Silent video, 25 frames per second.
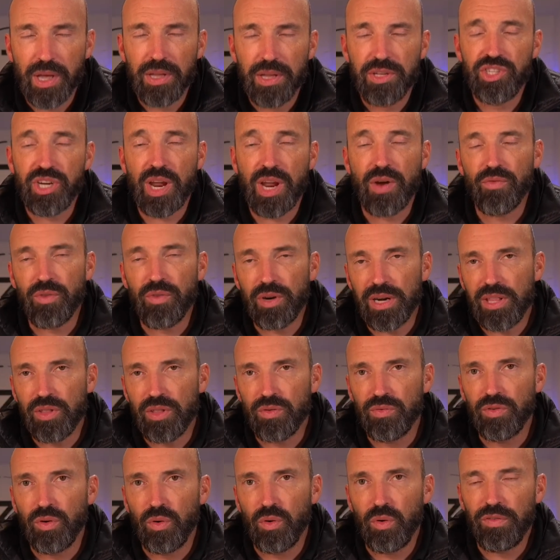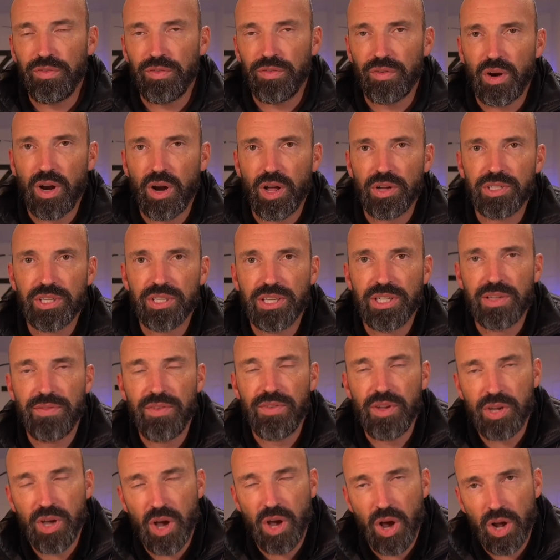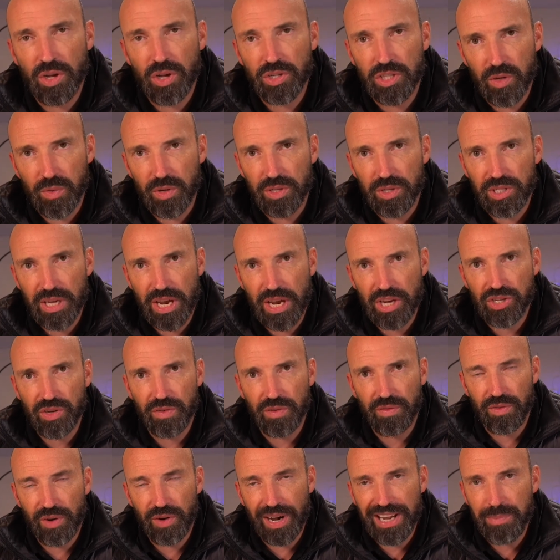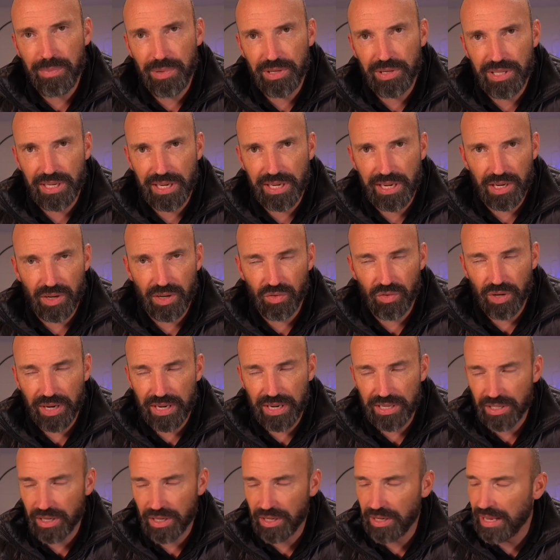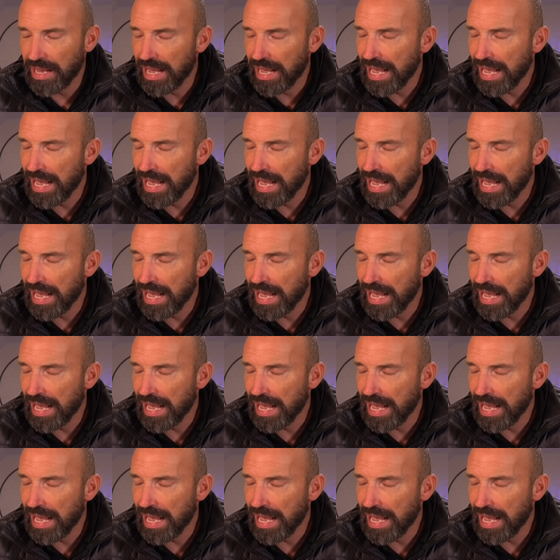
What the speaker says: Generally, the rule for us is if you can't do a session for any particular reason,